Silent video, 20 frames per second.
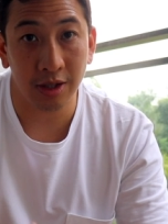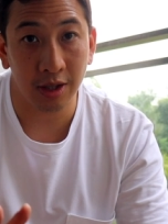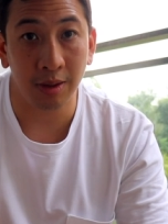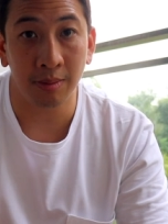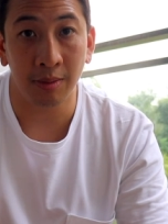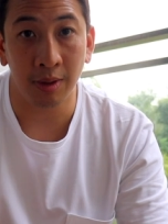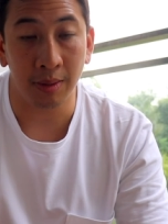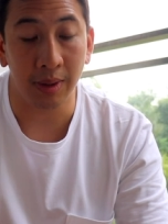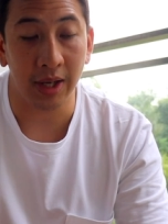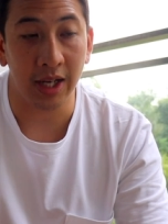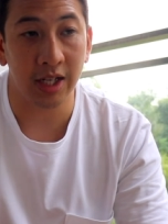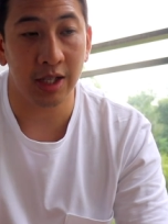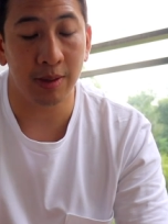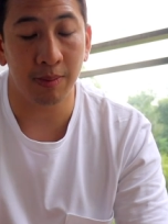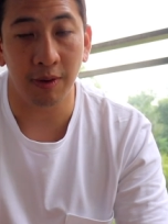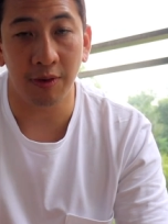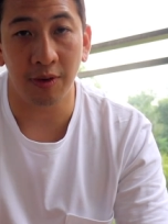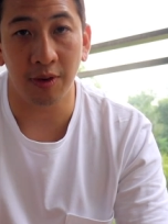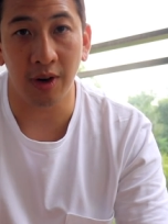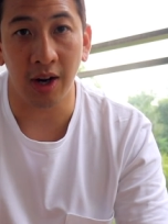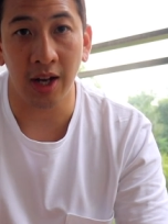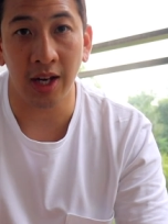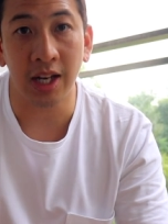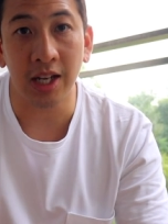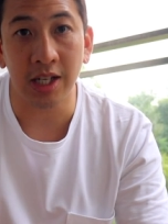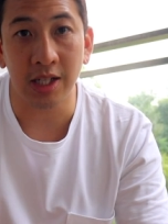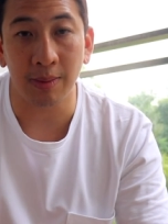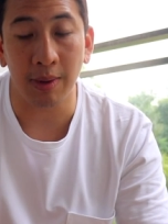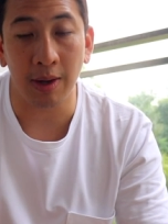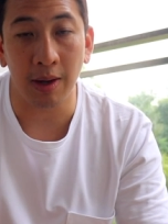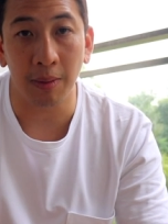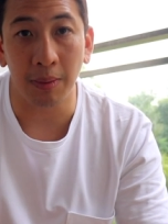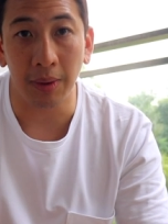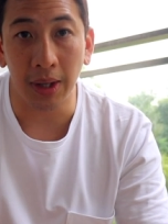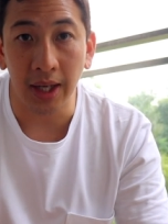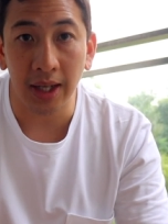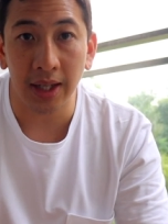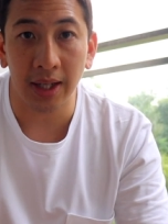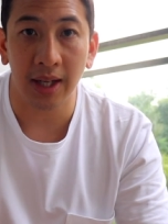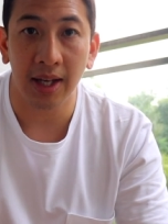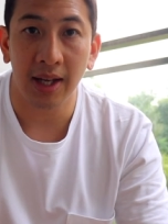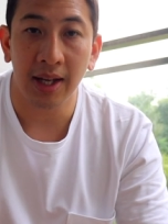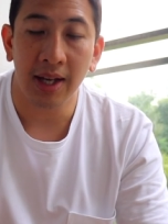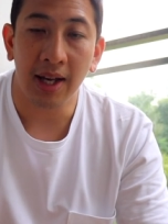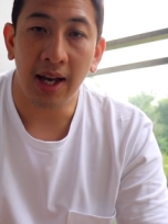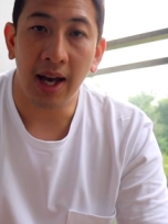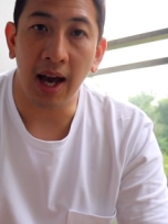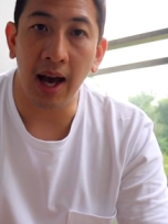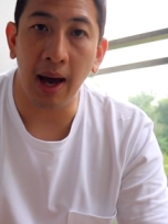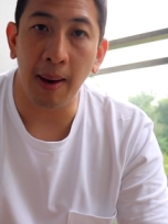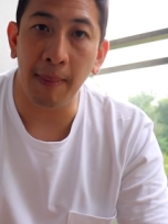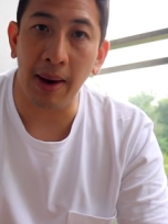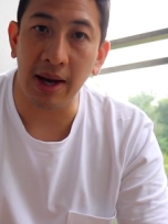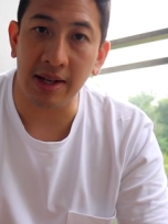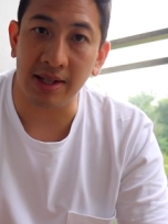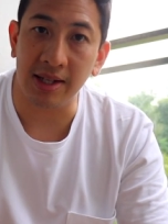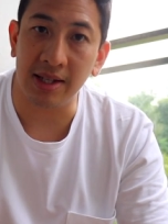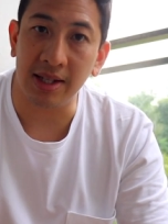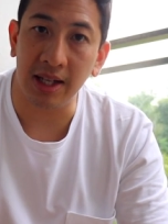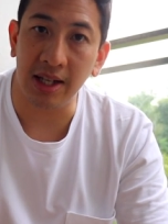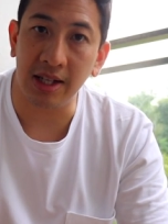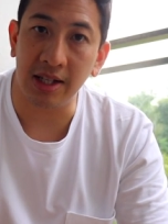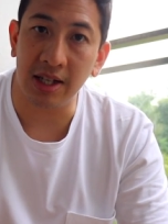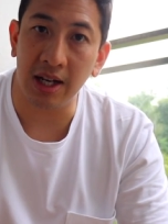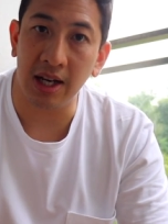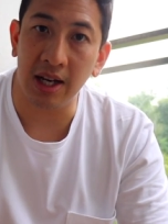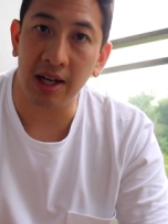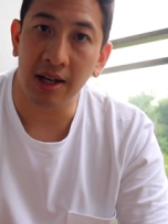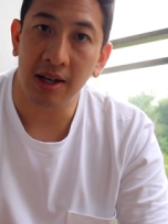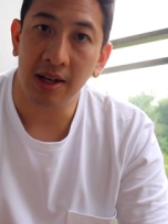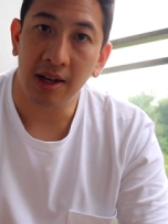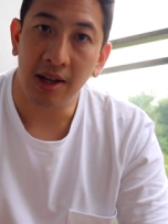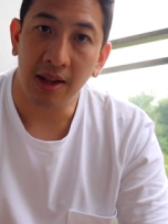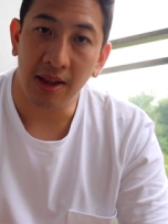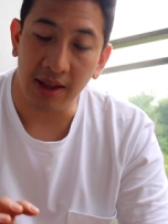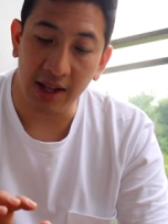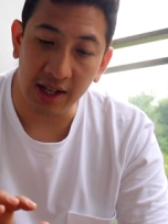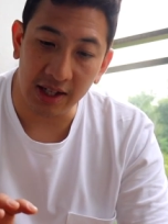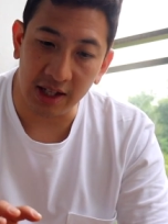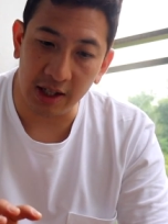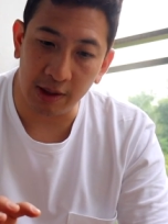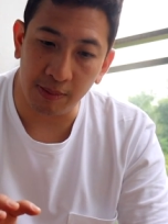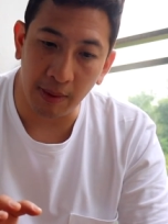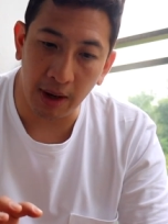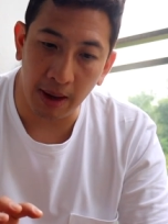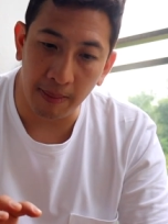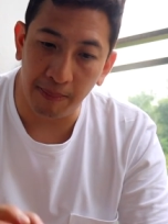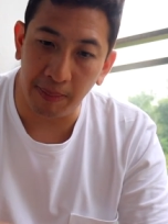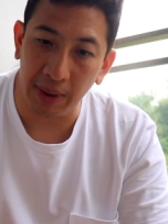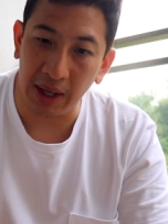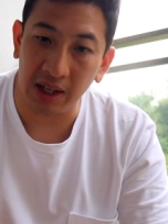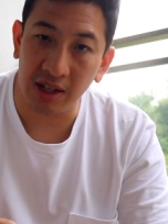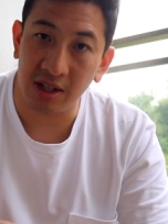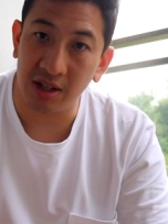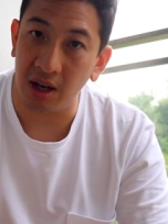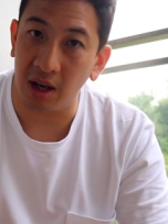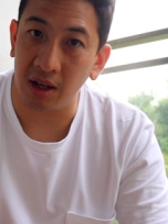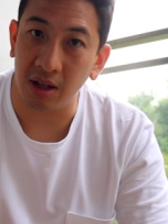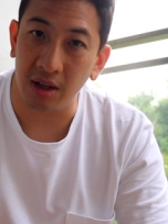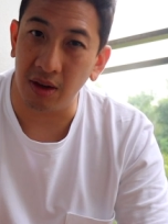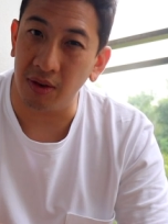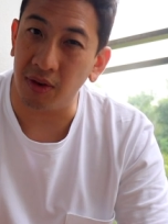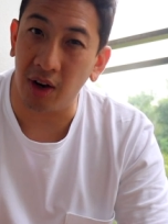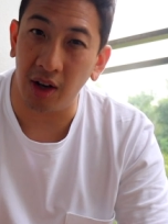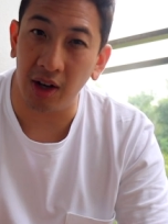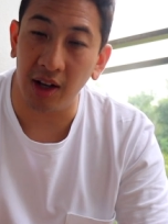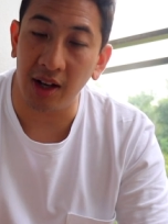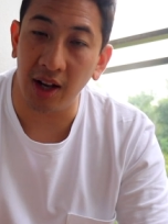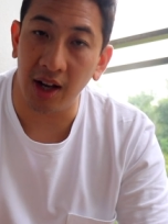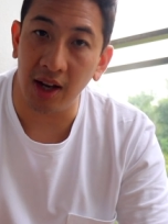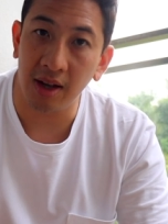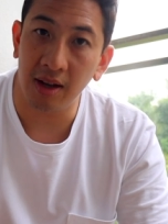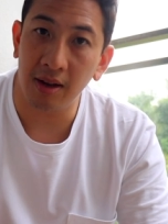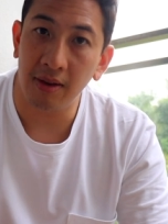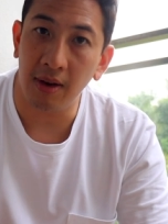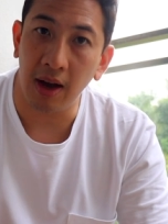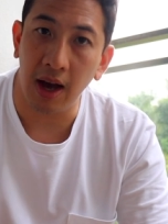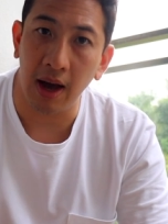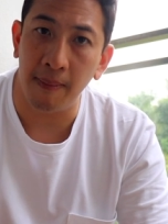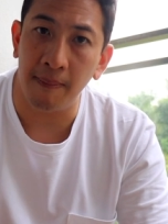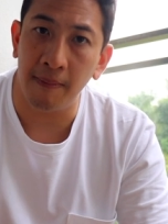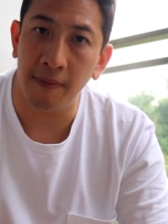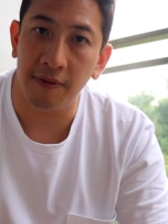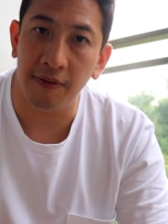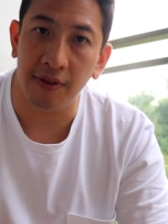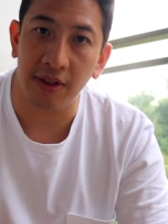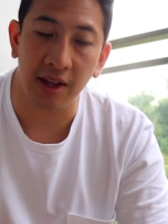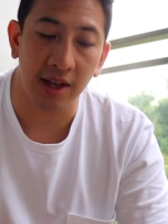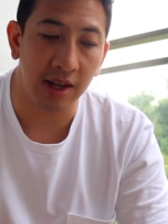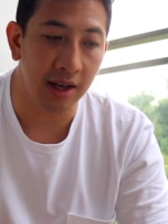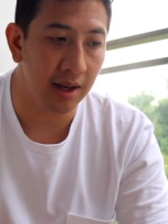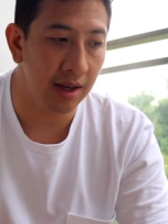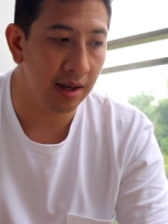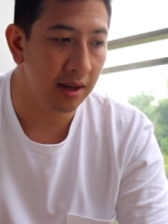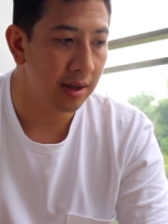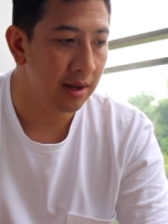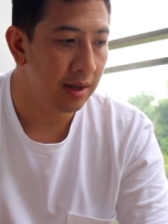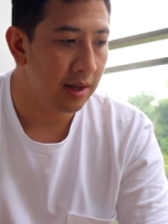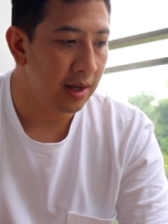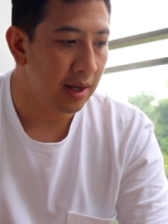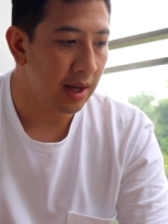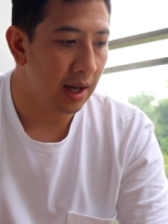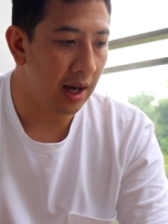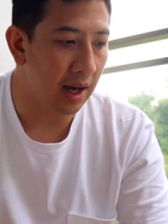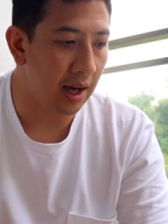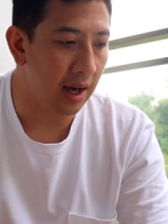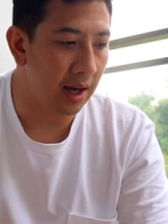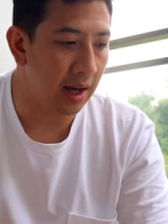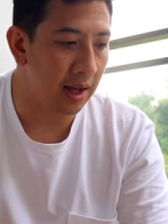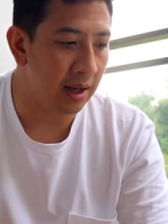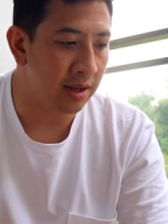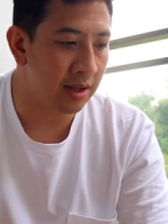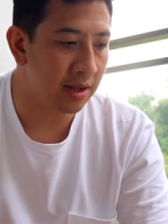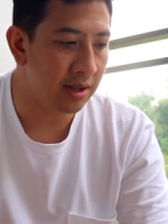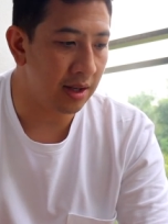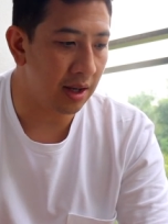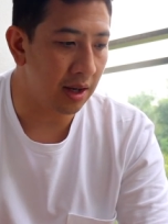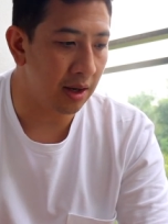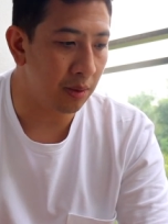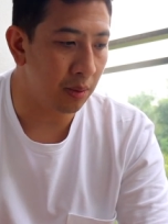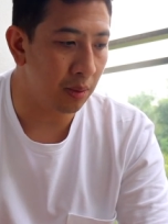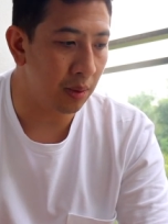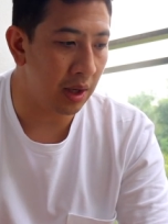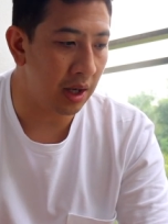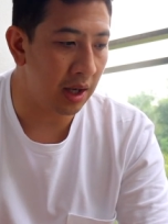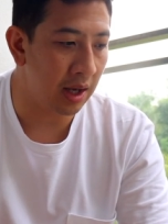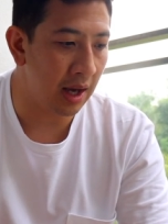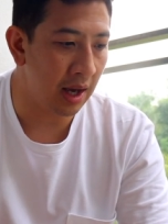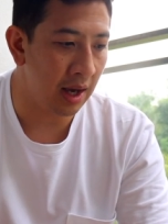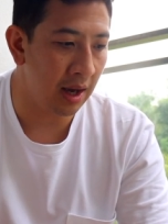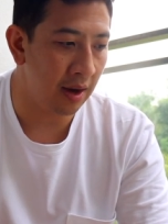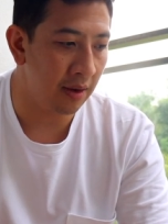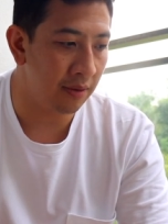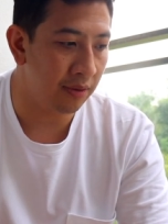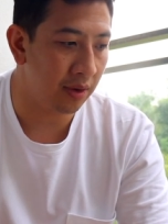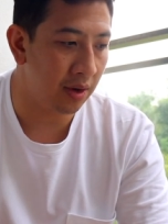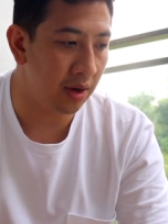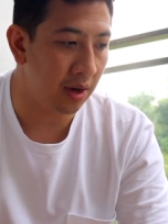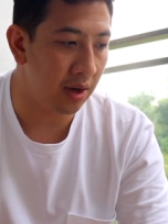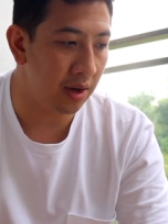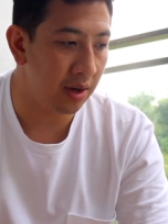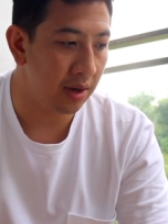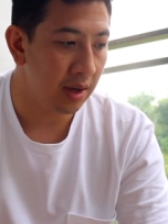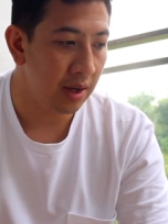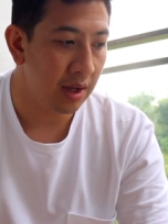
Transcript: two more weeks before I need to be at work um, as a teacher this is my big chunk of holiday um, for the year and so we have got